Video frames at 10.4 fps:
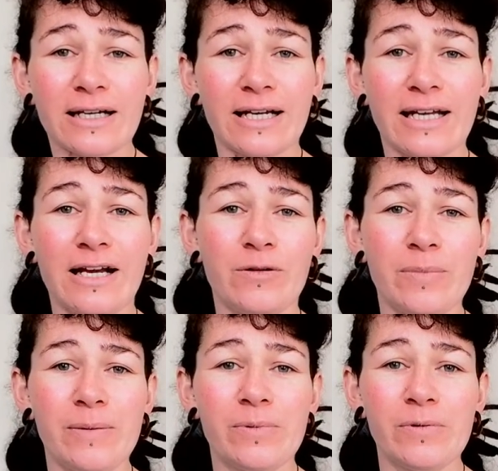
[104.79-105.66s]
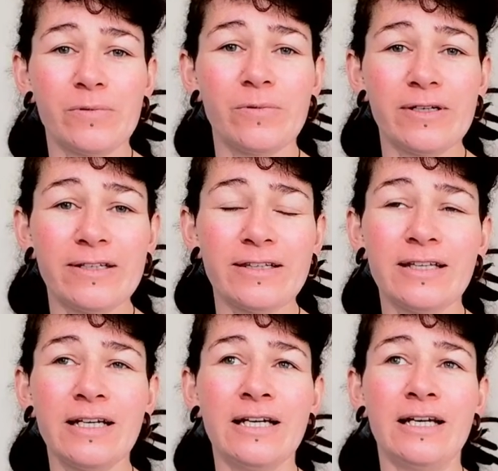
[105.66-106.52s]
I help people with
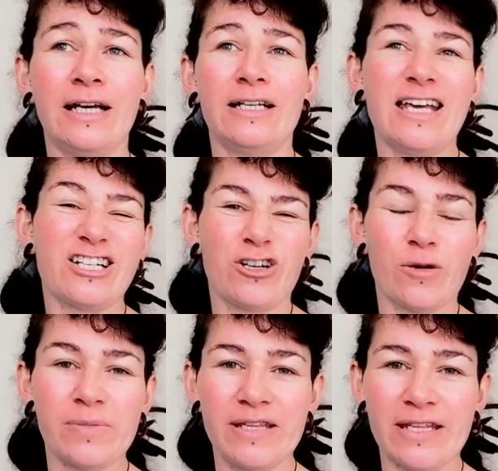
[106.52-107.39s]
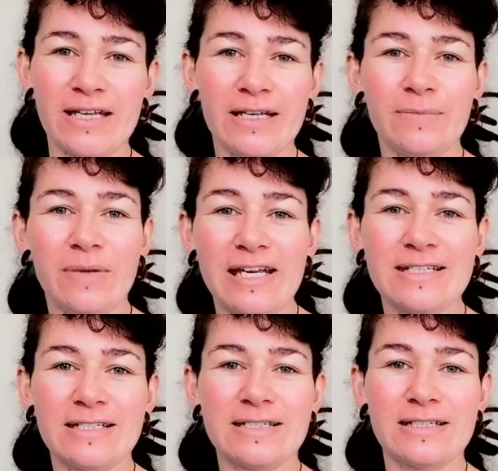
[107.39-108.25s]
naturopathy
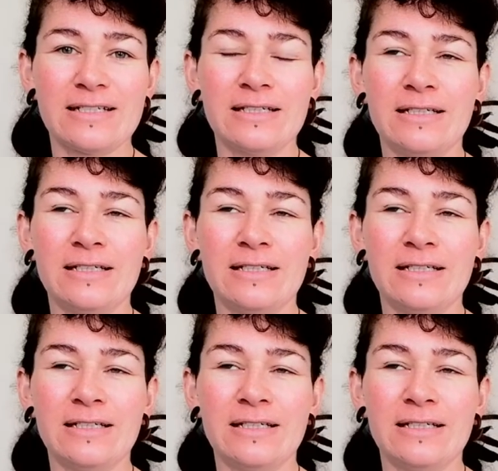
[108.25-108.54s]
based